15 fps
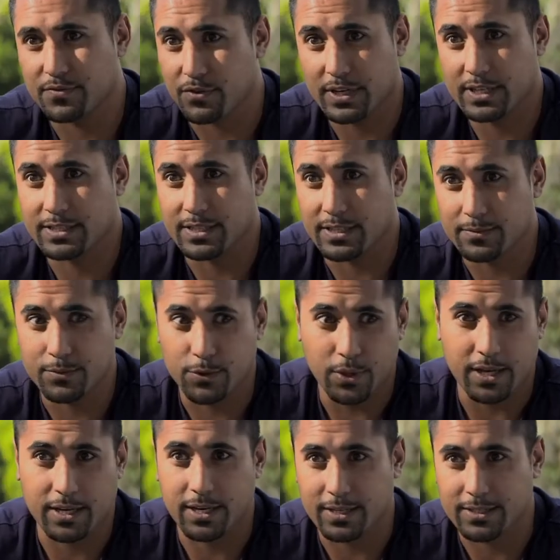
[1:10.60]
friends that do
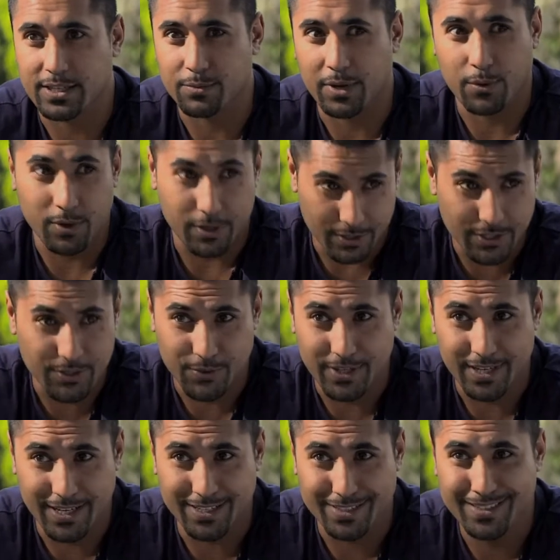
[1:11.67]
that kind of stuff. I'm like, what goes through your
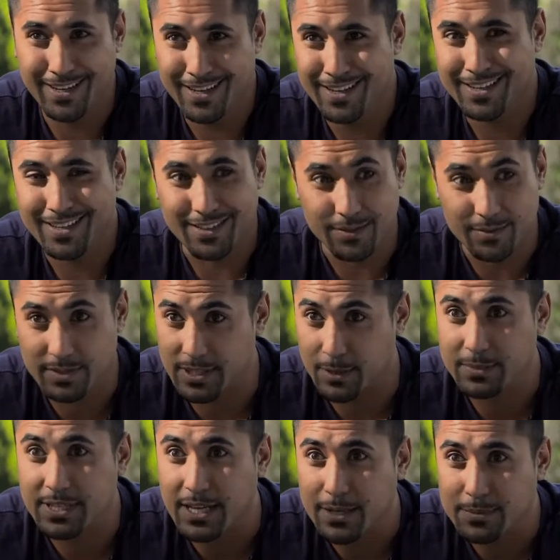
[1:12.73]
head? And
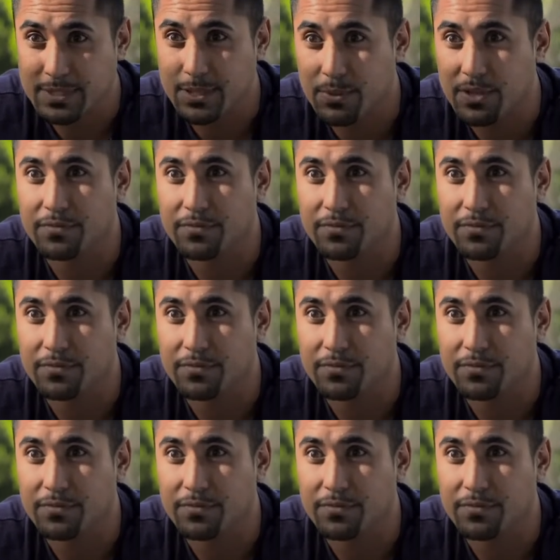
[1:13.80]
sometimes some of the